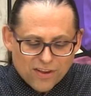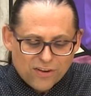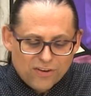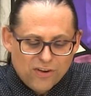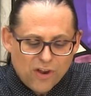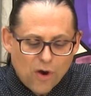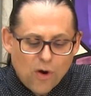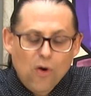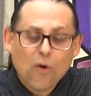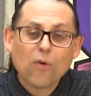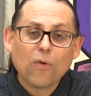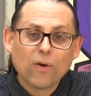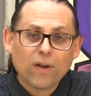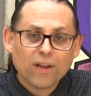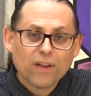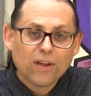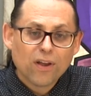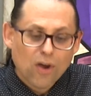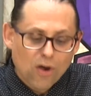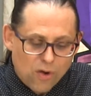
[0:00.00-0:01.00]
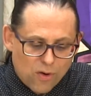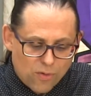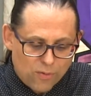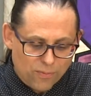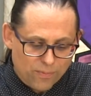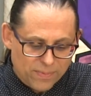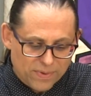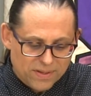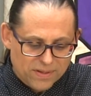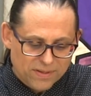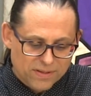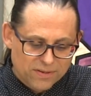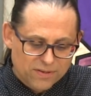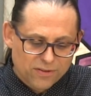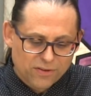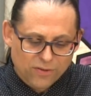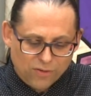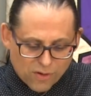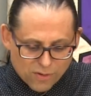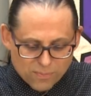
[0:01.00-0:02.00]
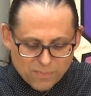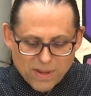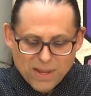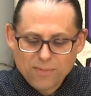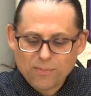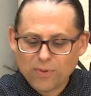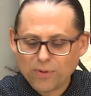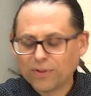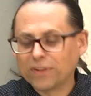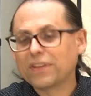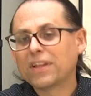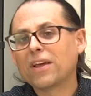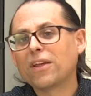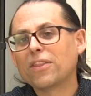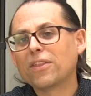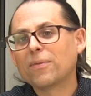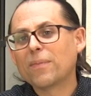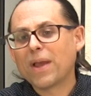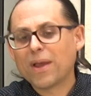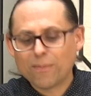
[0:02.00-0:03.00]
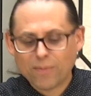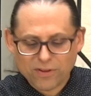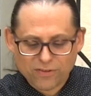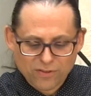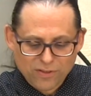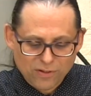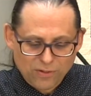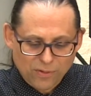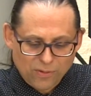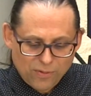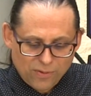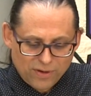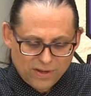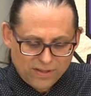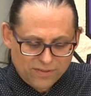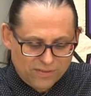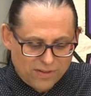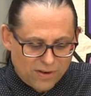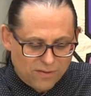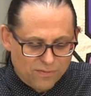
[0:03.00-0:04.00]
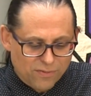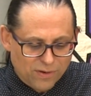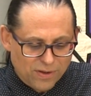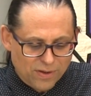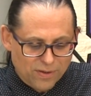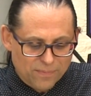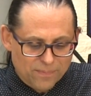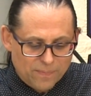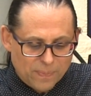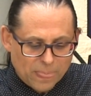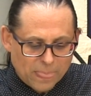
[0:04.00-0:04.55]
"Go home to your own people and tell them how much the Lord has done for you."